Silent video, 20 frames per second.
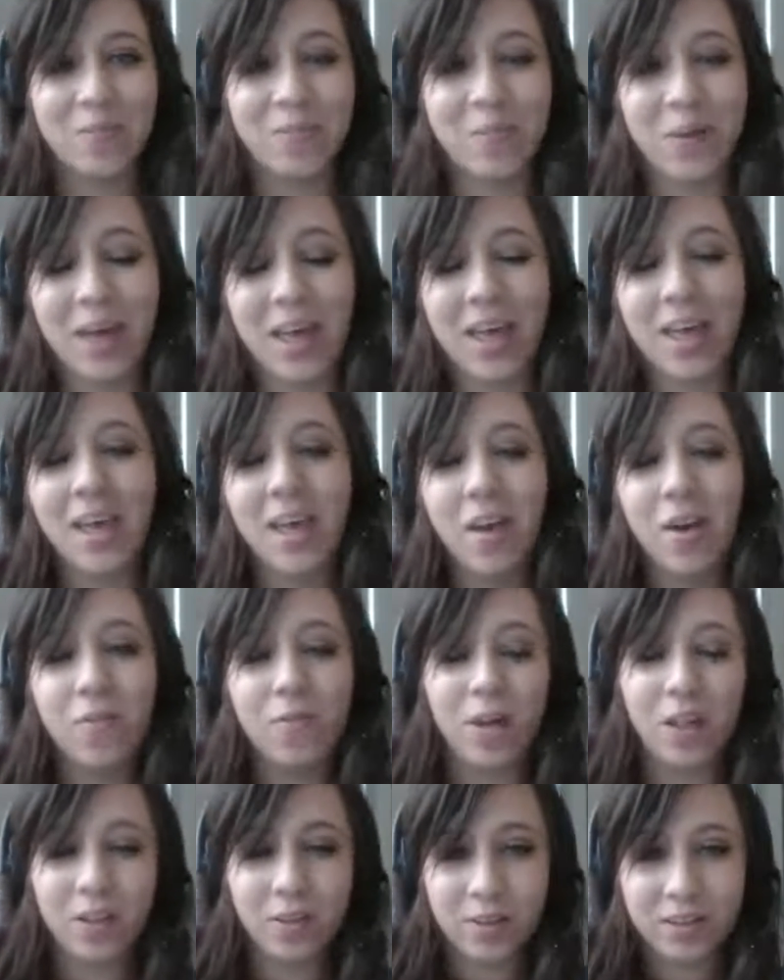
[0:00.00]
But
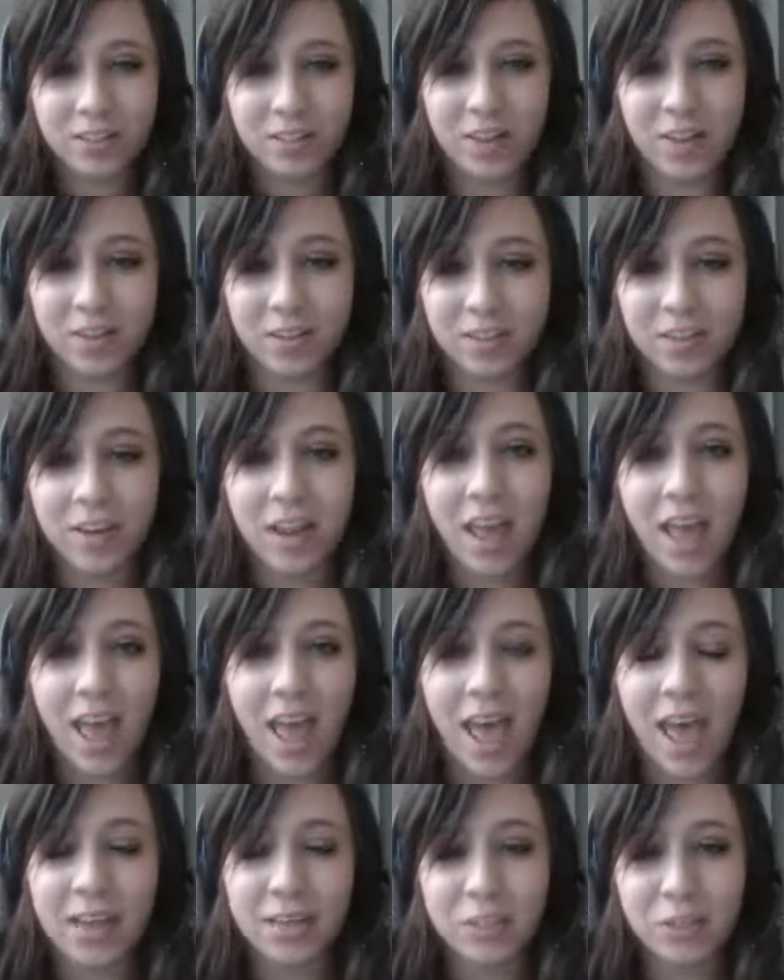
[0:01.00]
follow us on
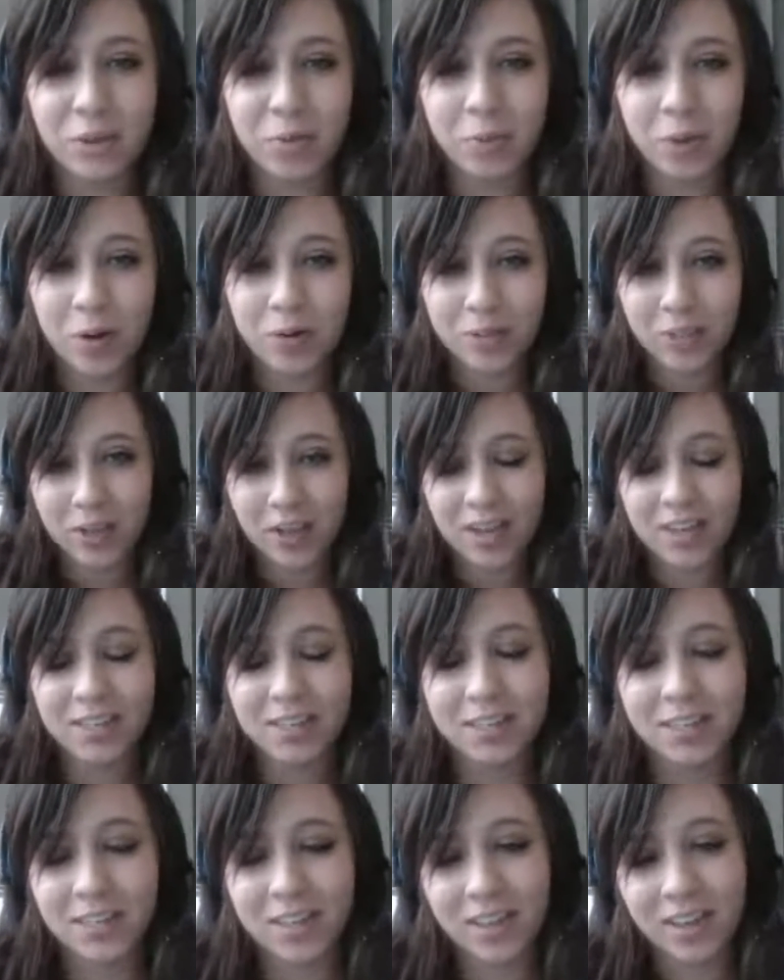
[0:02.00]

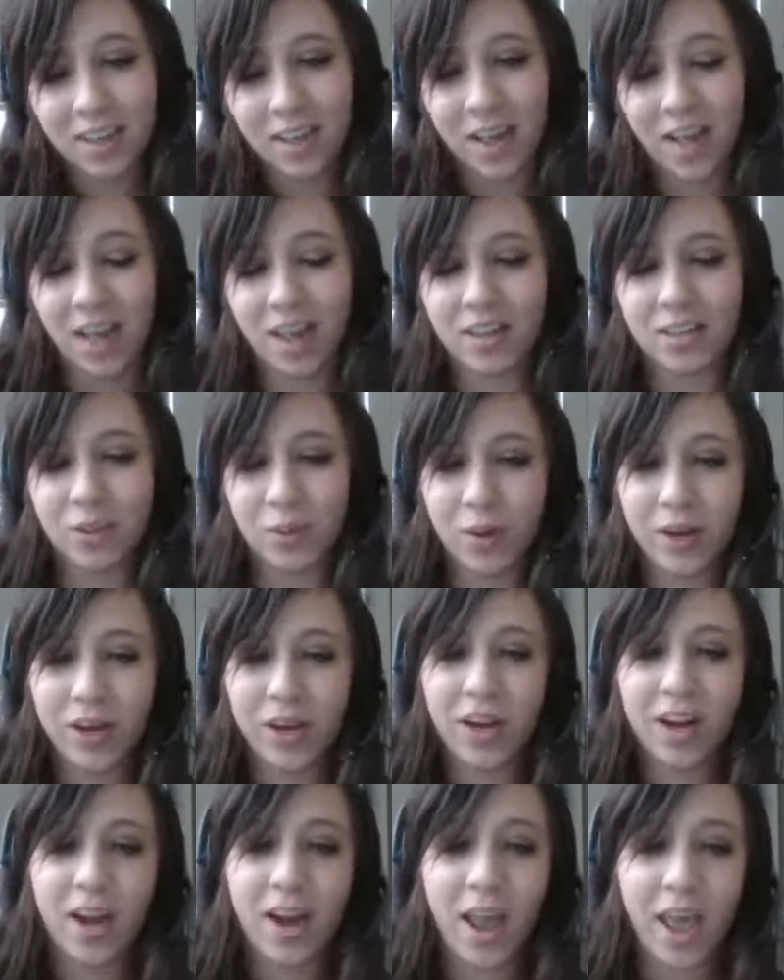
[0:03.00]
@2protons,
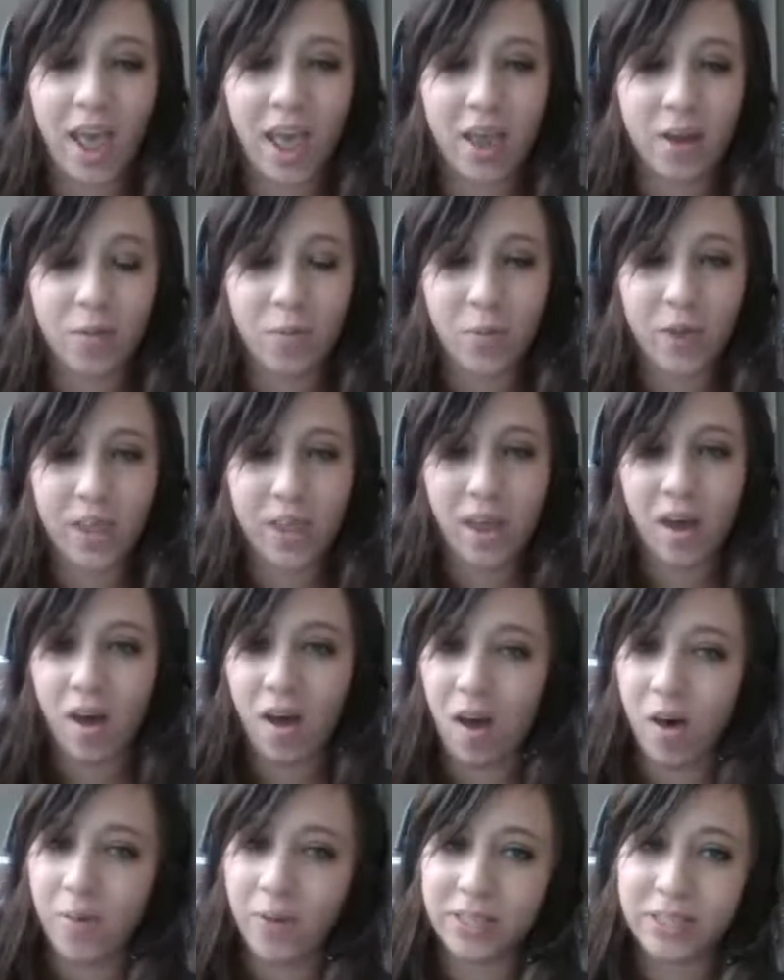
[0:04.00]
Twitter, and we
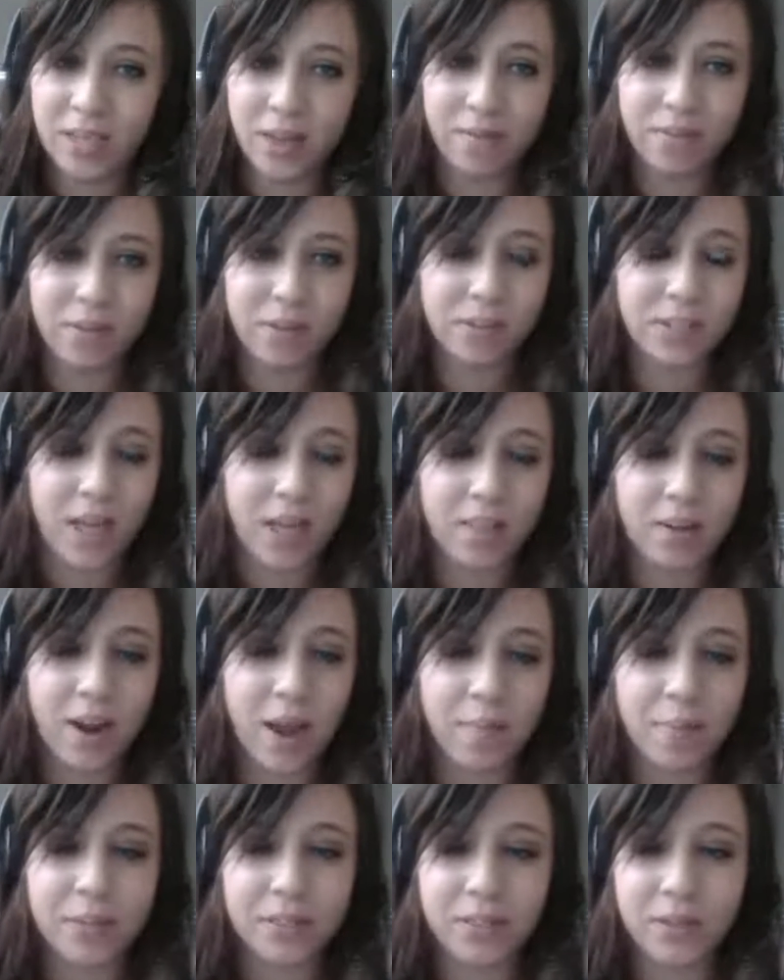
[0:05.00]
always have those other
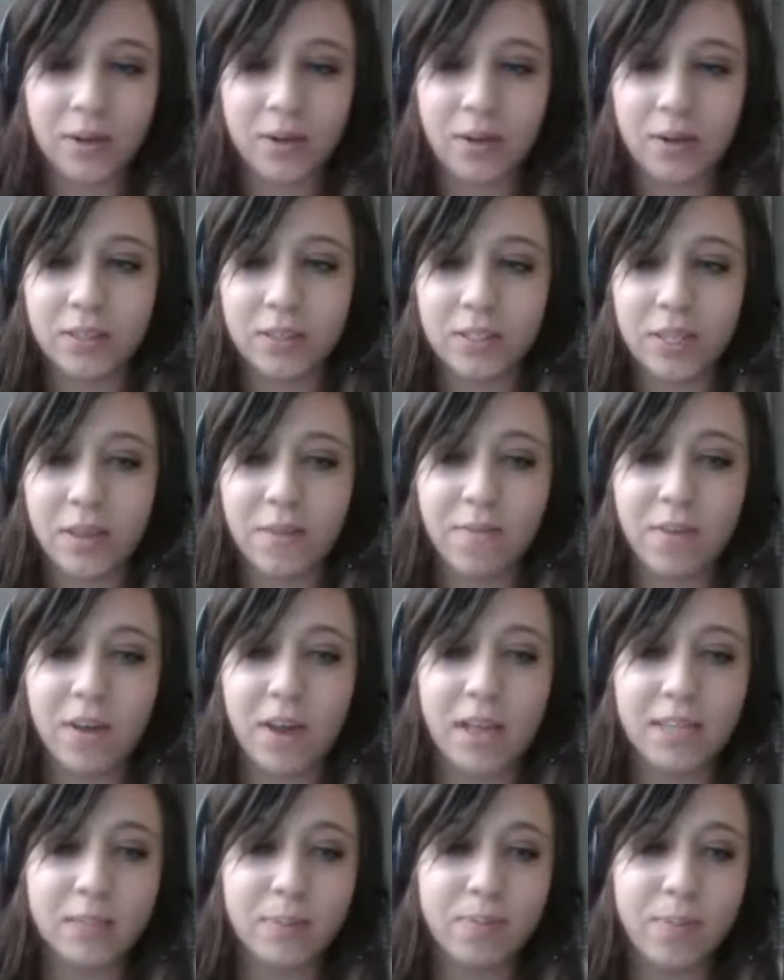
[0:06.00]
episodes. If you
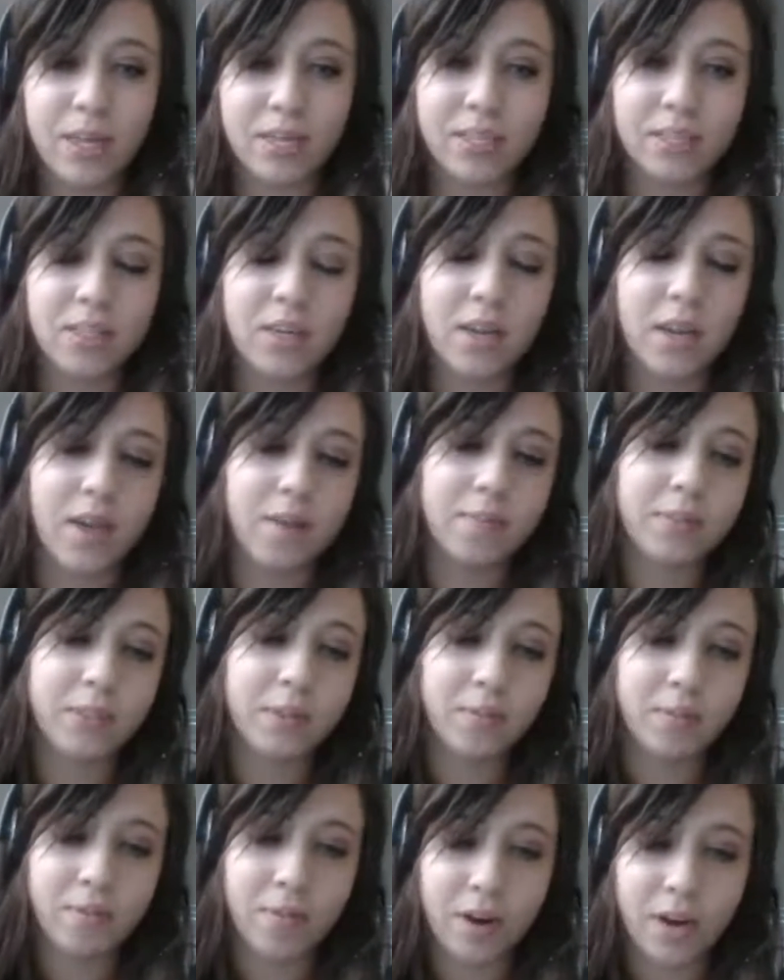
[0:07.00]
guys missed some
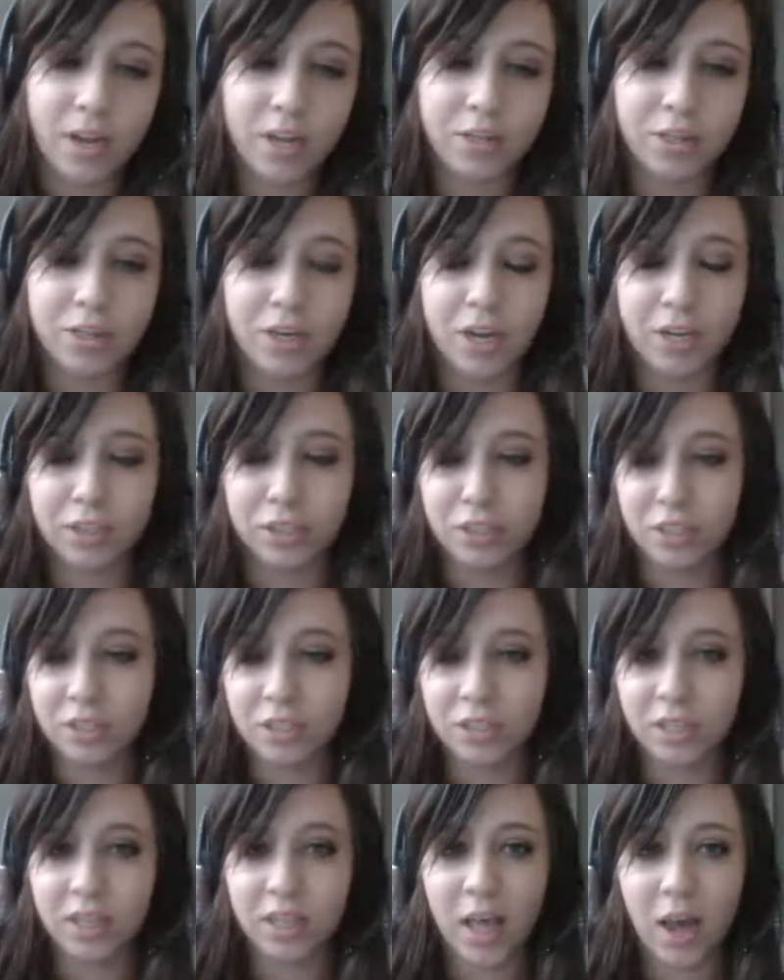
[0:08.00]
of our introductions
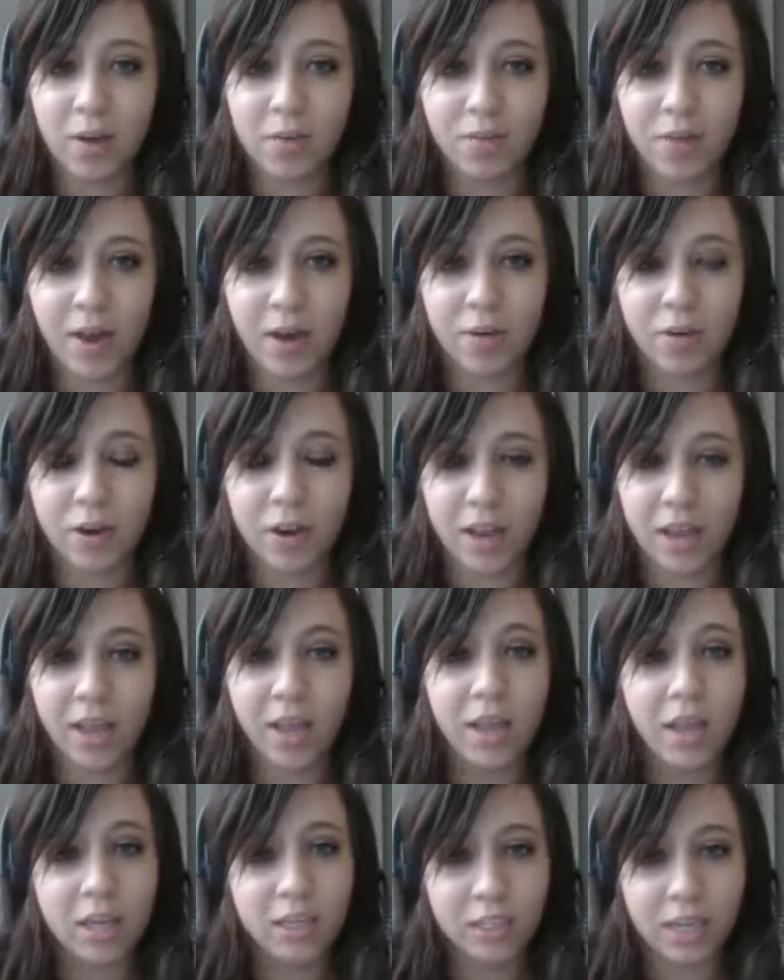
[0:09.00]
to Cloud Foundry,
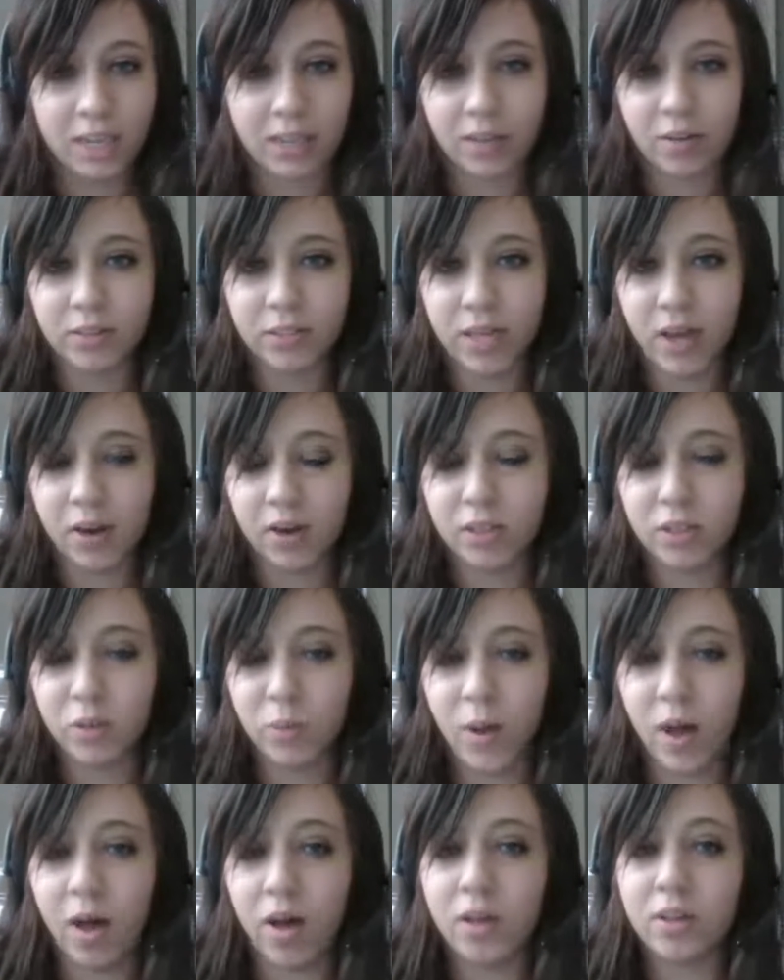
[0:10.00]
check those out as
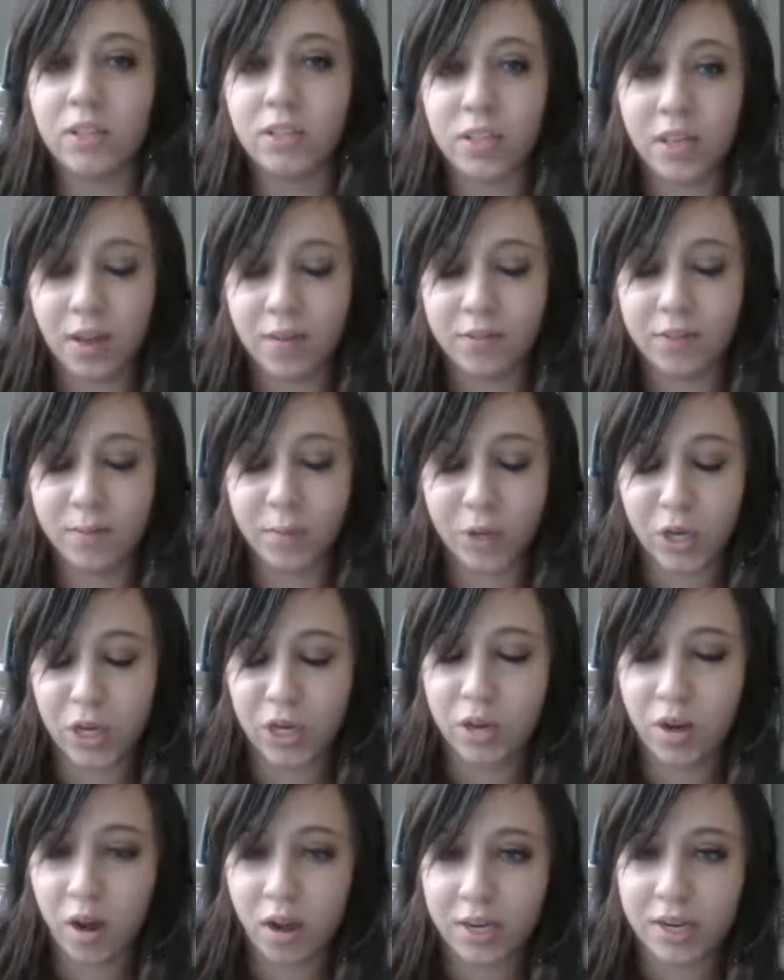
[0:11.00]
well, so you have some good
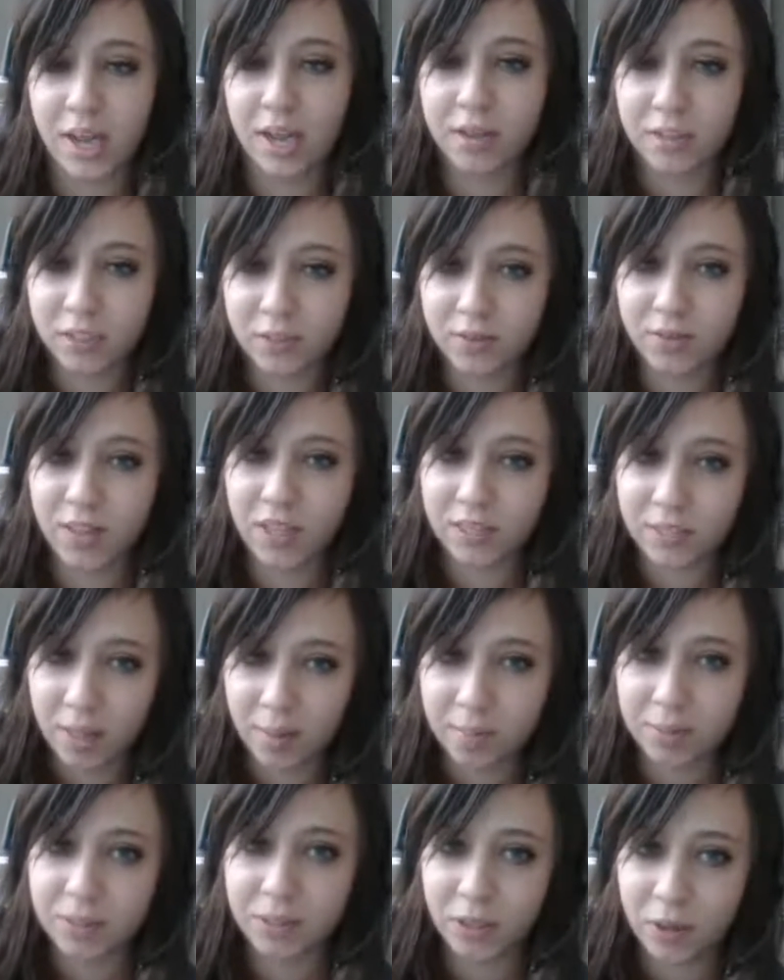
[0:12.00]
context for this
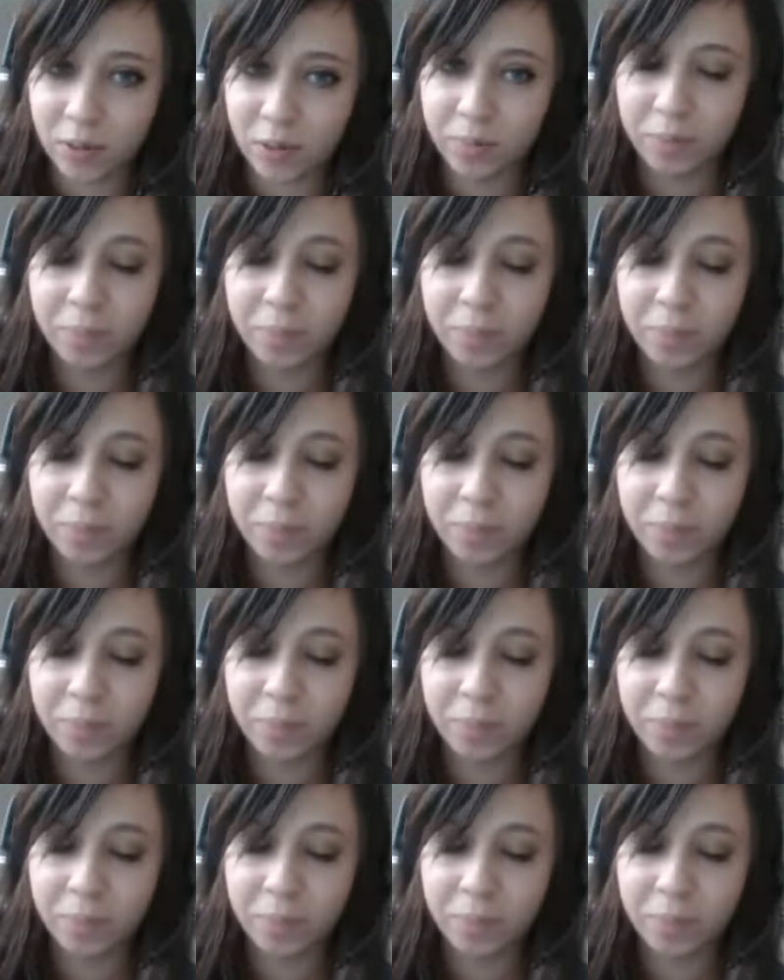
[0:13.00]
episode.